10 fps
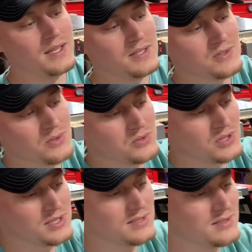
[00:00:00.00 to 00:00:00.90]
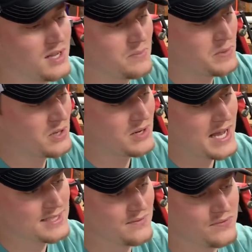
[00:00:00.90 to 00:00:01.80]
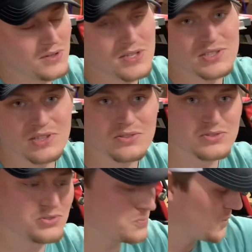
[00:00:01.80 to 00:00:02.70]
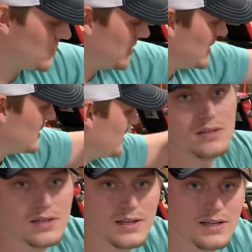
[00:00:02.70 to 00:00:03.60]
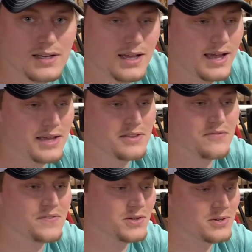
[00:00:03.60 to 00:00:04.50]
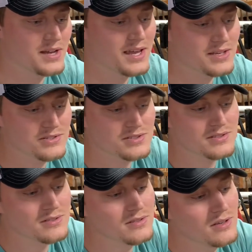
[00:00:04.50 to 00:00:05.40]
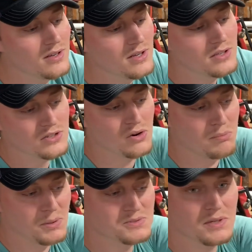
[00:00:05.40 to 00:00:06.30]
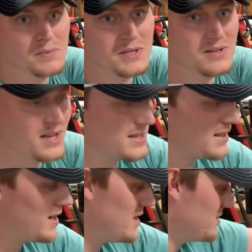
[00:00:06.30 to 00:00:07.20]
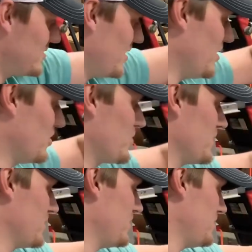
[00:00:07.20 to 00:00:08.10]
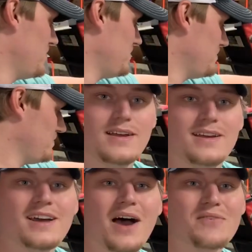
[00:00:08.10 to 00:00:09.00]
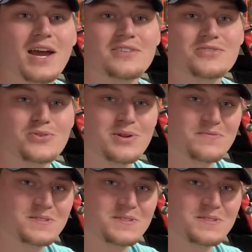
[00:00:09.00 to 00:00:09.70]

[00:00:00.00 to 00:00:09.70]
this will just set up in there nice and flush. It'll look super clean. And the filler neck just, bolts up in there like that. So that'll look really good. I've got 2 different